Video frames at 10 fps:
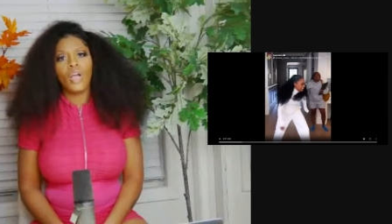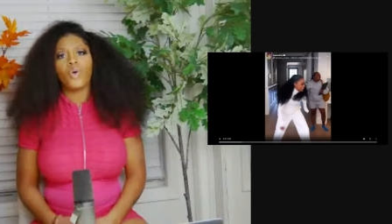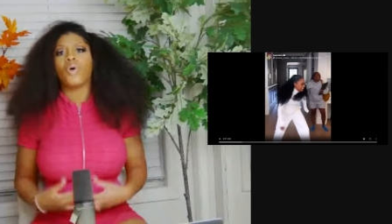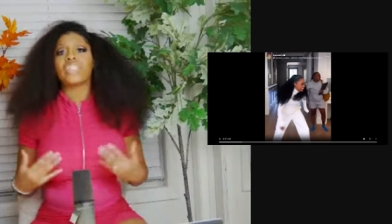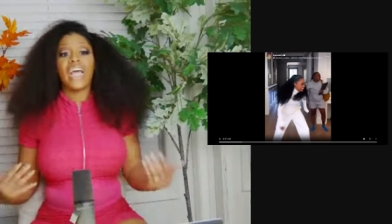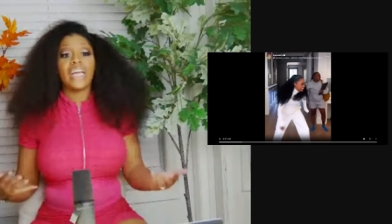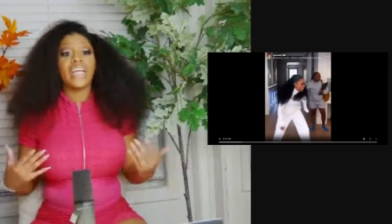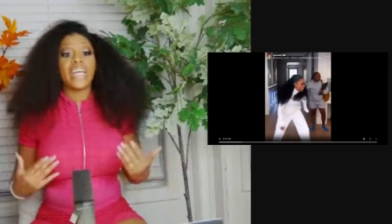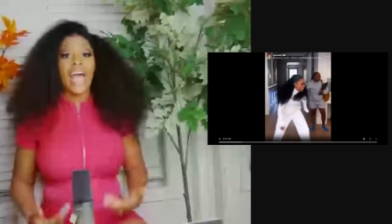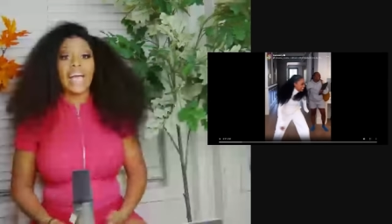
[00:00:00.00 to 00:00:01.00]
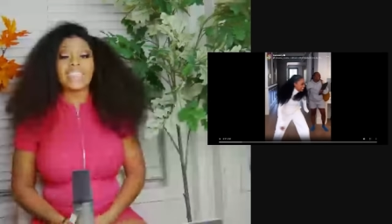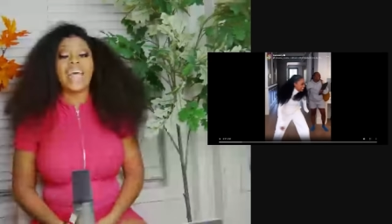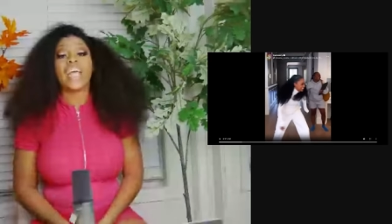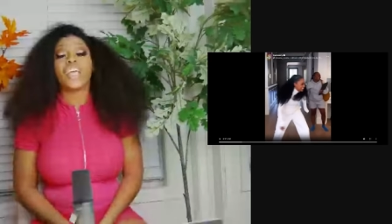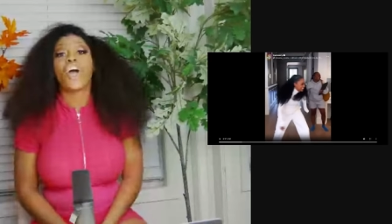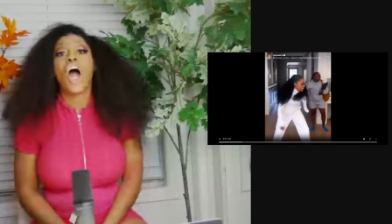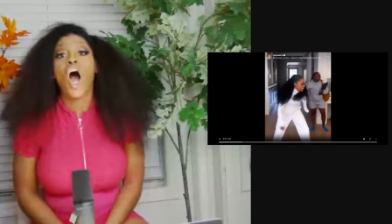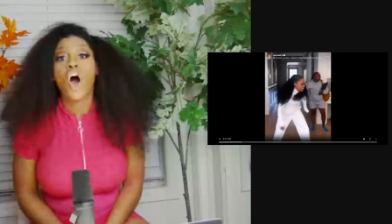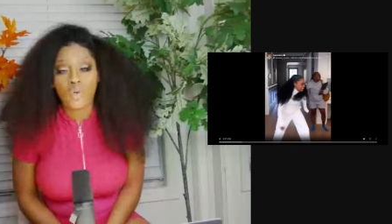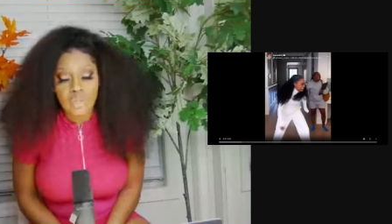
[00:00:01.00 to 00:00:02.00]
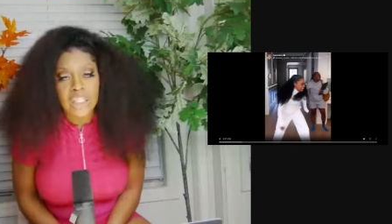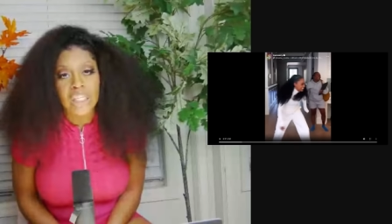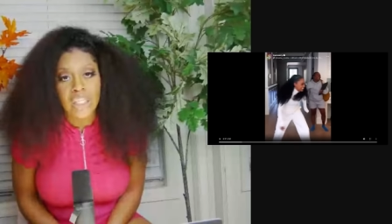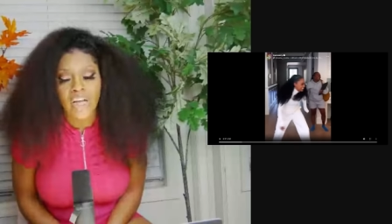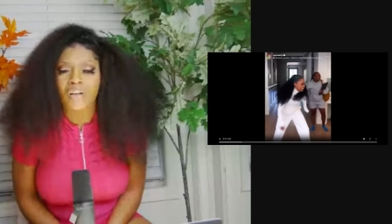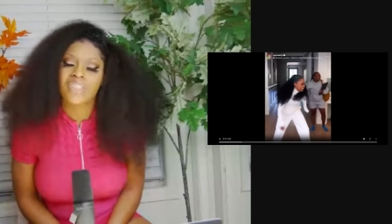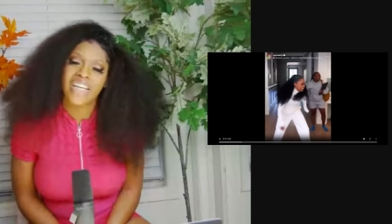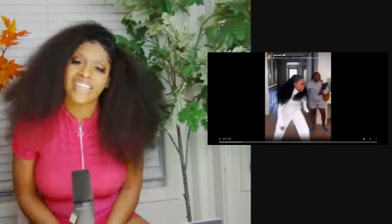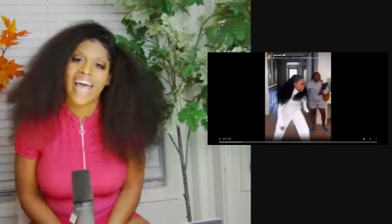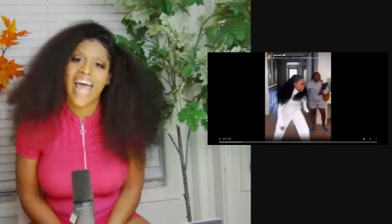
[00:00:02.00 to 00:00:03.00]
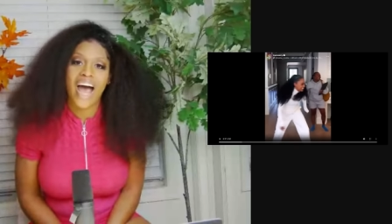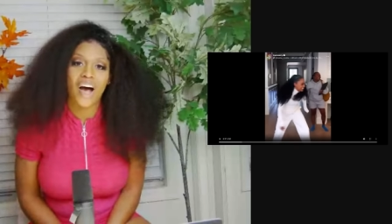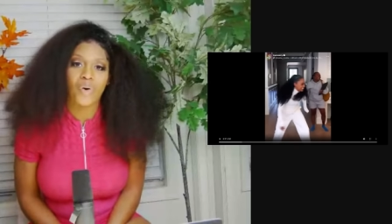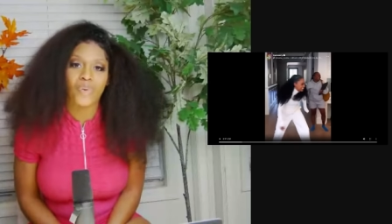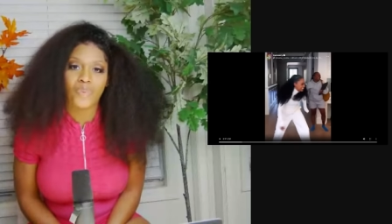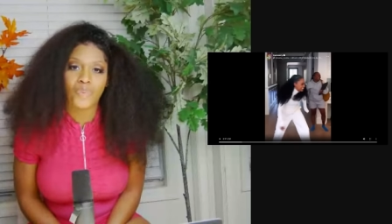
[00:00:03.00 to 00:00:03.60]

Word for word: which indicates that you're old, Tia. Go sit down.